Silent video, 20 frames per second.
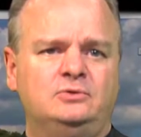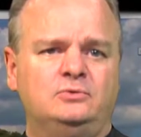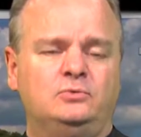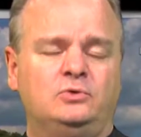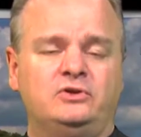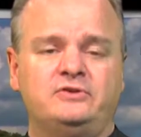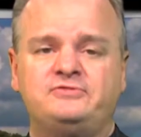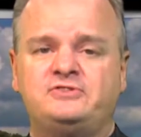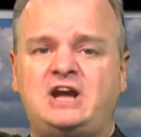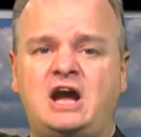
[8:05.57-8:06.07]

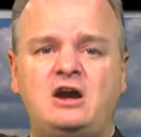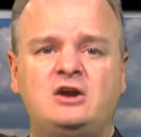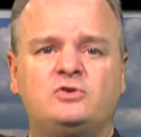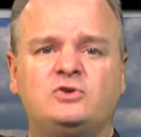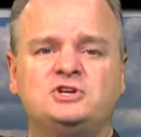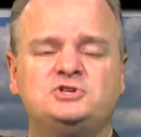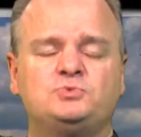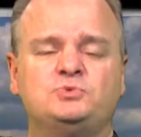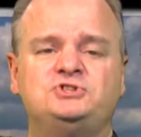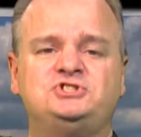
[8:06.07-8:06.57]
Well, if
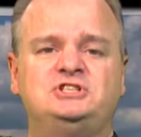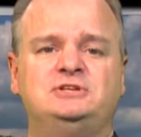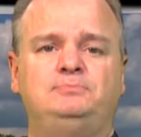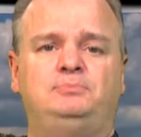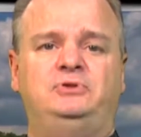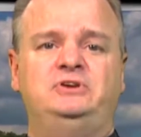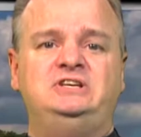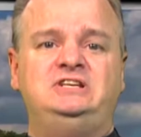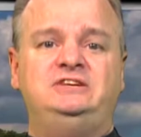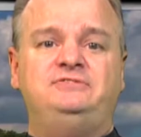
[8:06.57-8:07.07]
Congress would
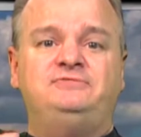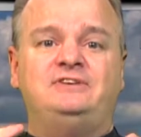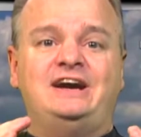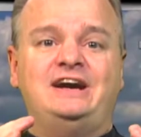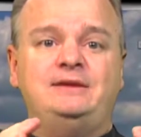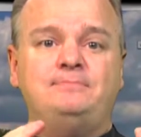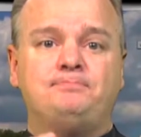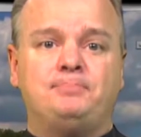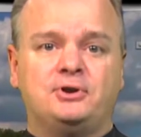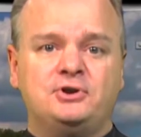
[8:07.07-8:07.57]
simply
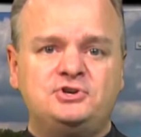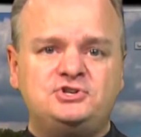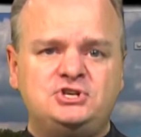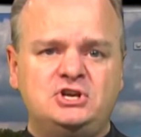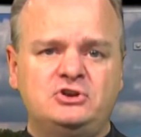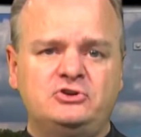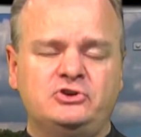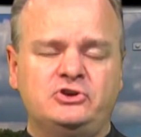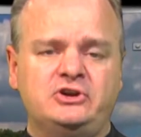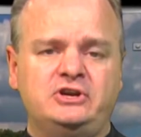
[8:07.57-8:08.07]
define
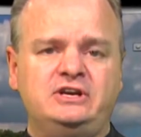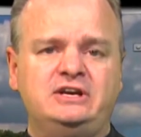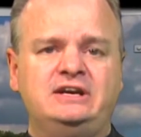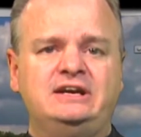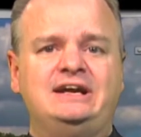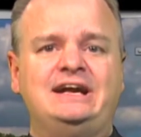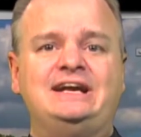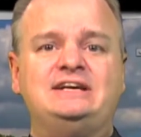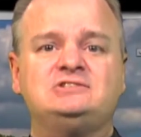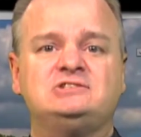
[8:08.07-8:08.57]
personhood
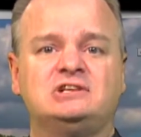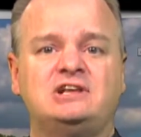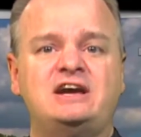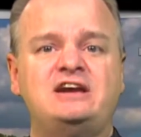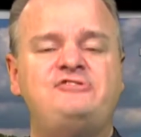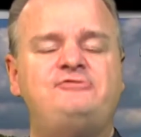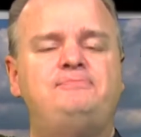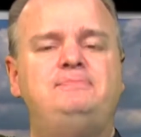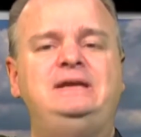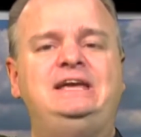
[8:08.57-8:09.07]
as
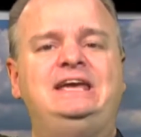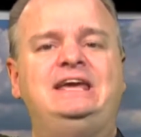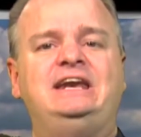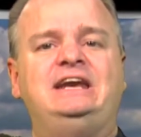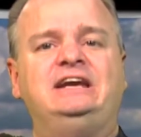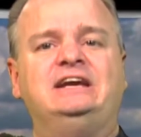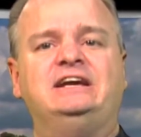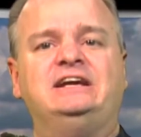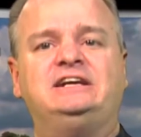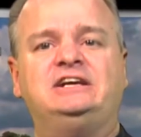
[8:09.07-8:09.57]
life
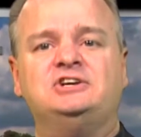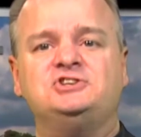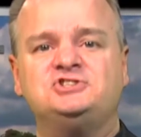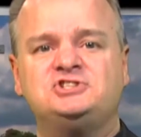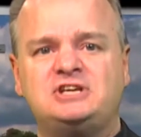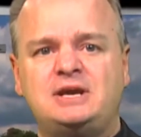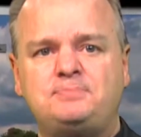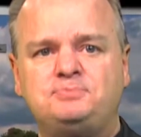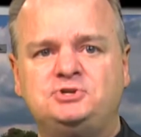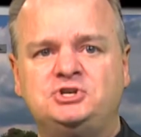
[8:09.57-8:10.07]
beginning at
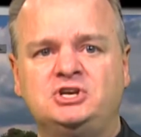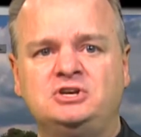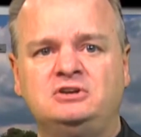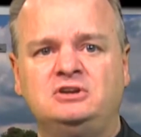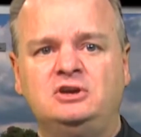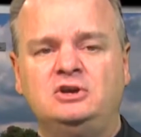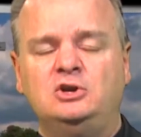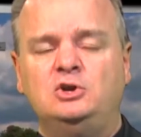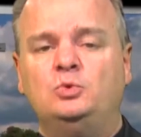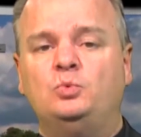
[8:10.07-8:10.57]
conception,
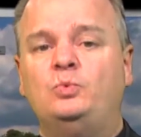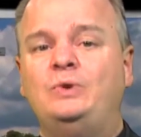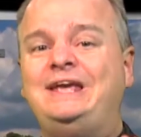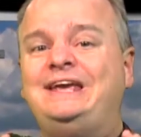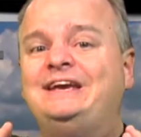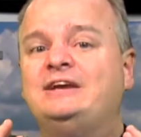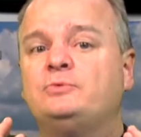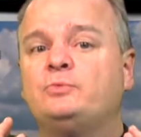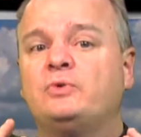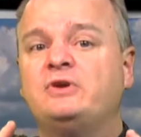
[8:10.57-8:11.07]
we
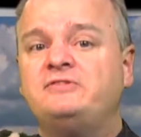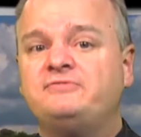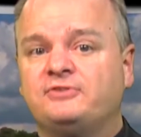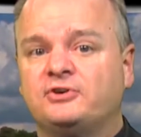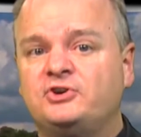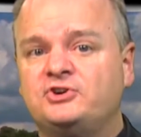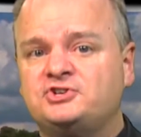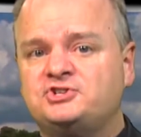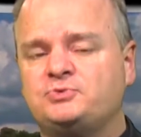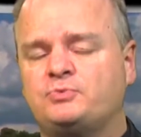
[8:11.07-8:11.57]
can
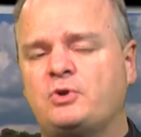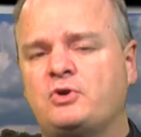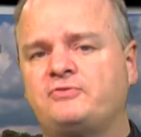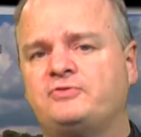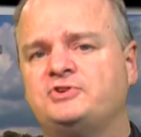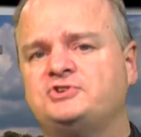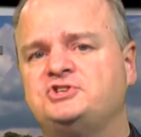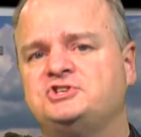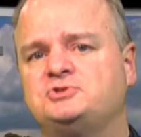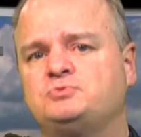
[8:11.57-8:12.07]
reverse Roe
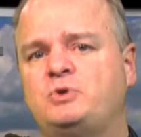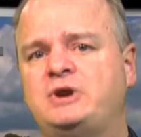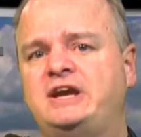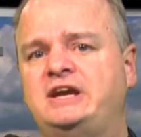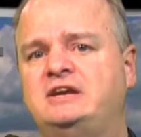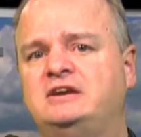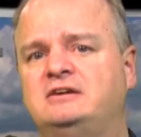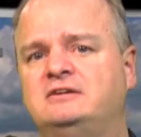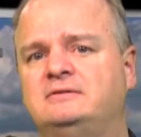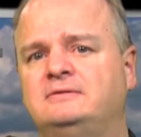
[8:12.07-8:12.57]
versus
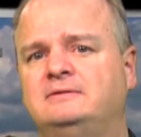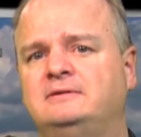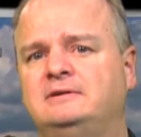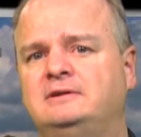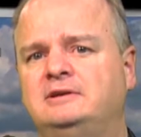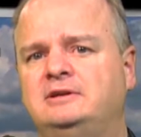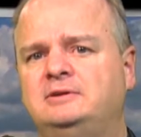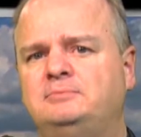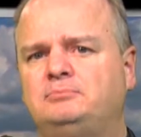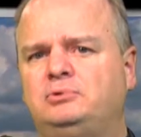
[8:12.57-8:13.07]
Wade.
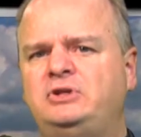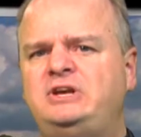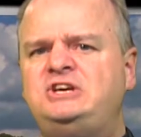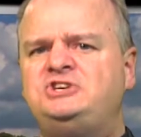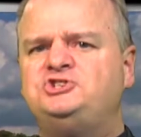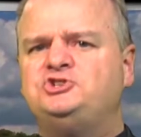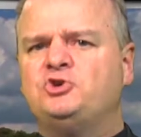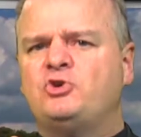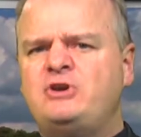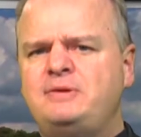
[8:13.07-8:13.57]

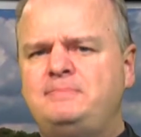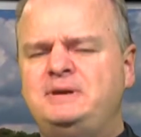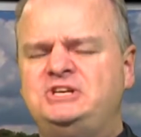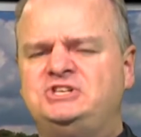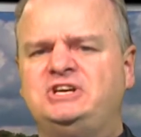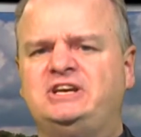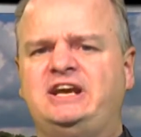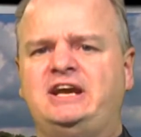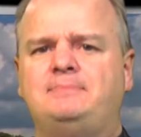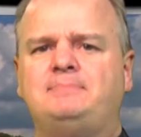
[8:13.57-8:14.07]
Please join me
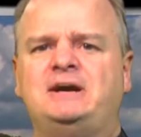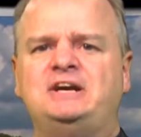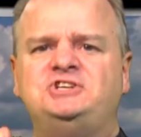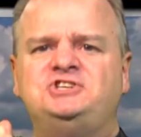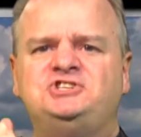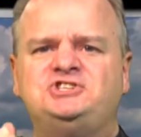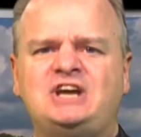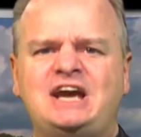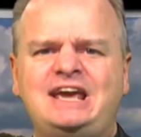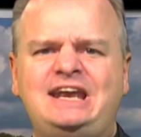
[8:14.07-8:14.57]
today by
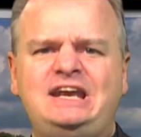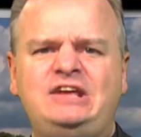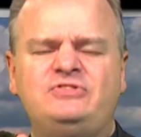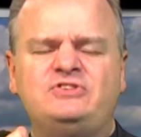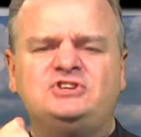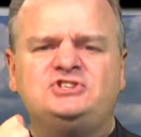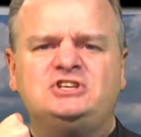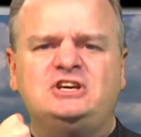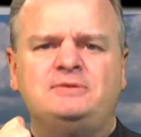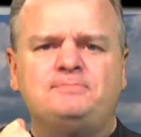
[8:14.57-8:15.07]
signing
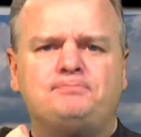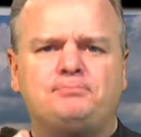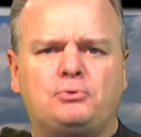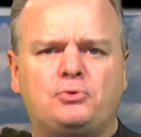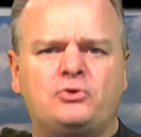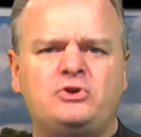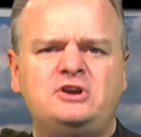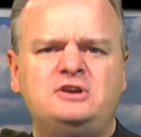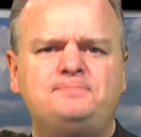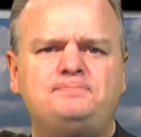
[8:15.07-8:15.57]
this
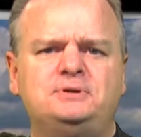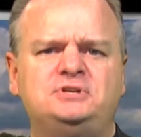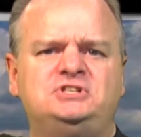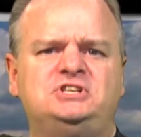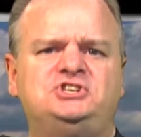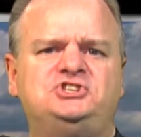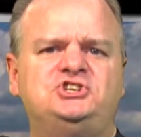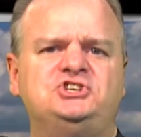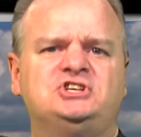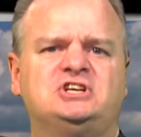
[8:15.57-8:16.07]
important
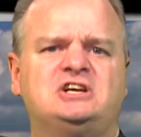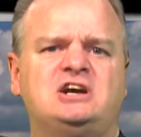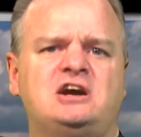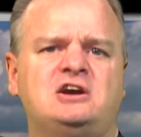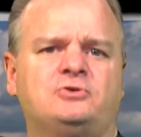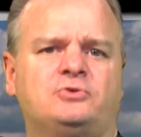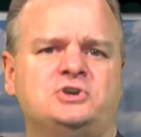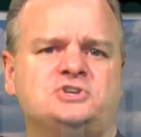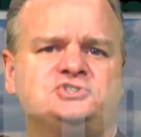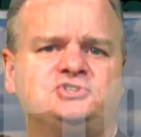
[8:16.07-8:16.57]
petition to
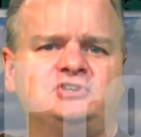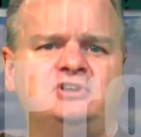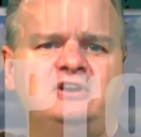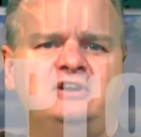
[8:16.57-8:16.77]
Congress.